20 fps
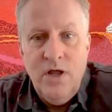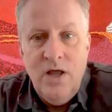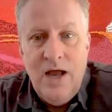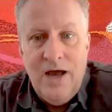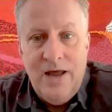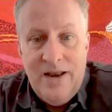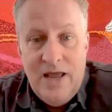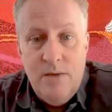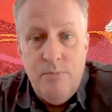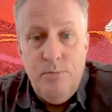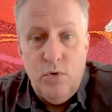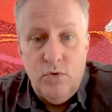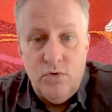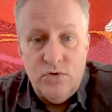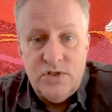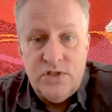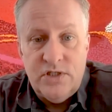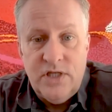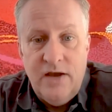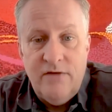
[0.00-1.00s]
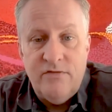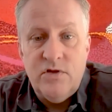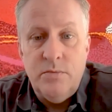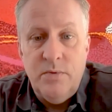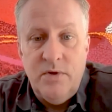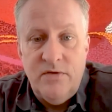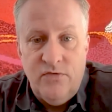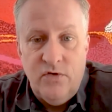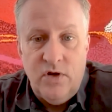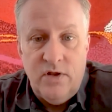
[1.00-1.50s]
and airport staff to be
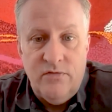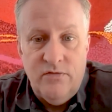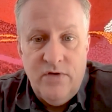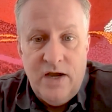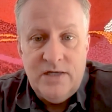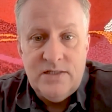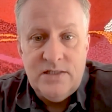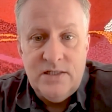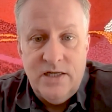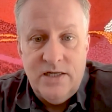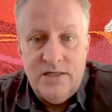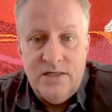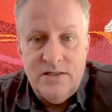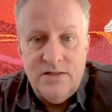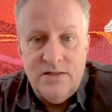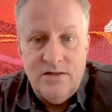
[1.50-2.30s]
fully vaccinated.